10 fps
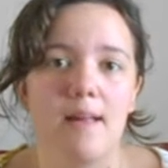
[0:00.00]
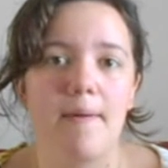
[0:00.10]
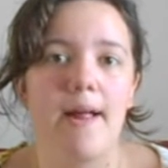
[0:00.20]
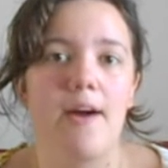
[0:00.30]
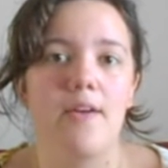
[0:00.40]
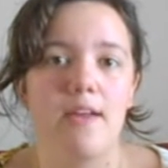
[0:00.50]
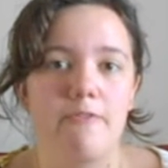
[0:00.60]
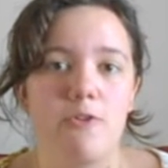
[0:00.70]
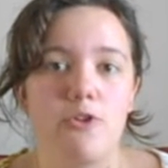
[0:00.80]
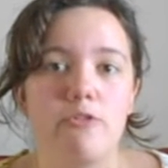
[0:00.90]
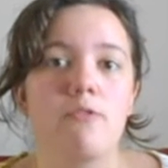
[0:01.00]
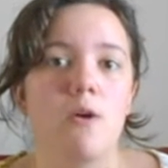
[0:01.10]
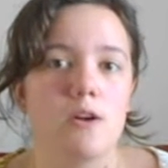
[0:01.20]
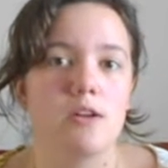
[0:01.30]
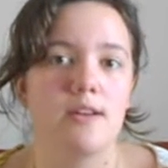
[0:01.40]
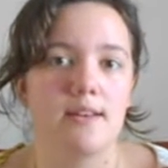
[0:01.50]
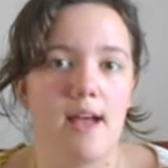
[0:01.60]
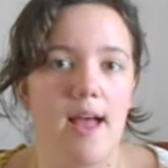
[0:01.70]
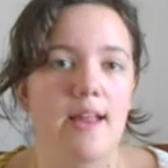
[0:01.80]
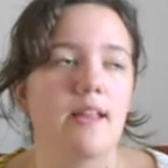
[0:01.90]
and about how if you are good and
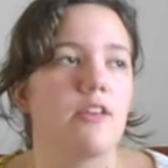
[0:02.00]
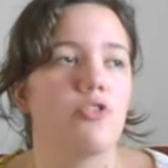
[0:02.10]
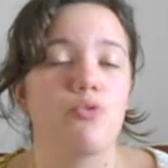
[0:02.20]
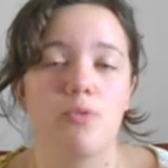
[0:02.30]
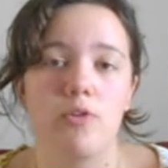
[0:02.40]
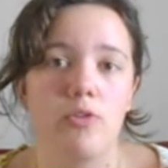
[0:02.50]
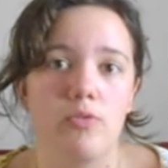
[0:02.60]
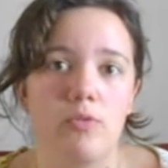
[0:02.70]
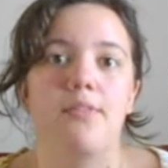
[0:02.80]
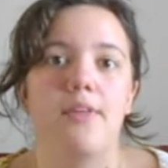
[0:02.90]
kind and true,